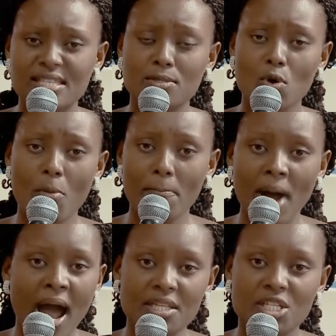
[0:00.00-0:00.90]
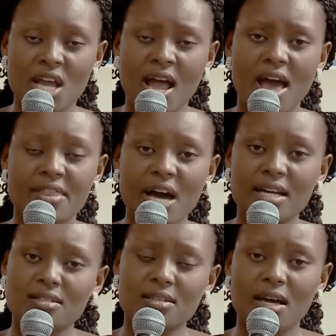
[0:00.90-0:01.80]
so much
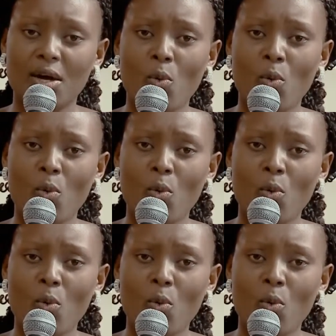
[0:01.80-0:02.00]
that uh,